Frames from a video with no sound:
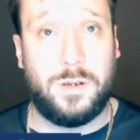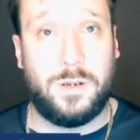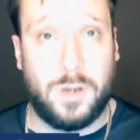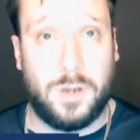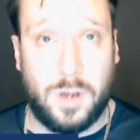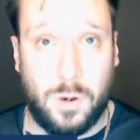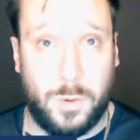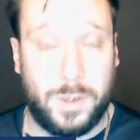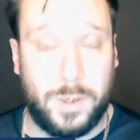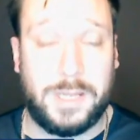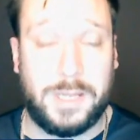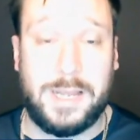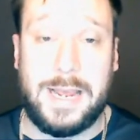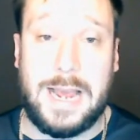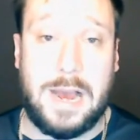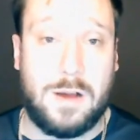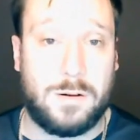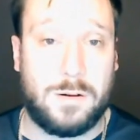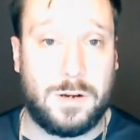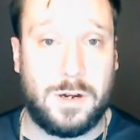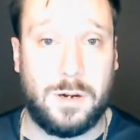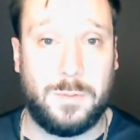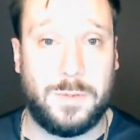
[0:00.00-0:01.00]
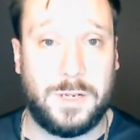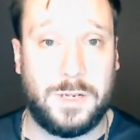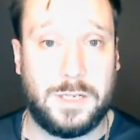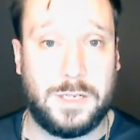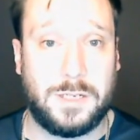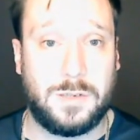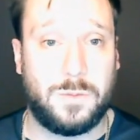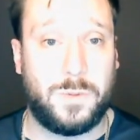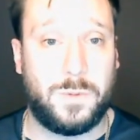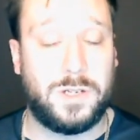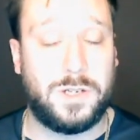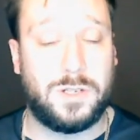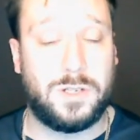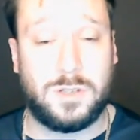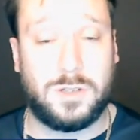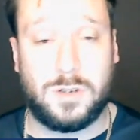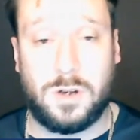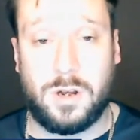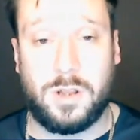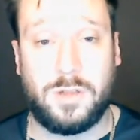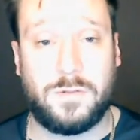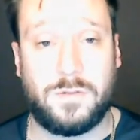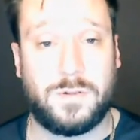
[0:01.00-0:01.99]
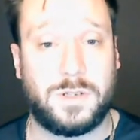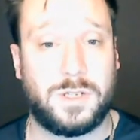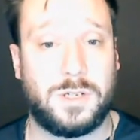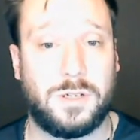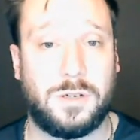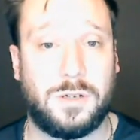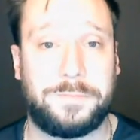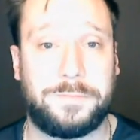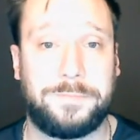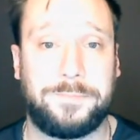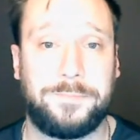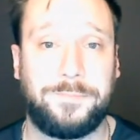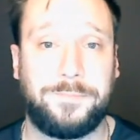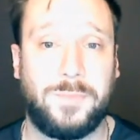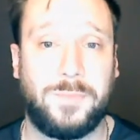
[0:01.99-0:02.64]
know what the outcome is. We saw the result.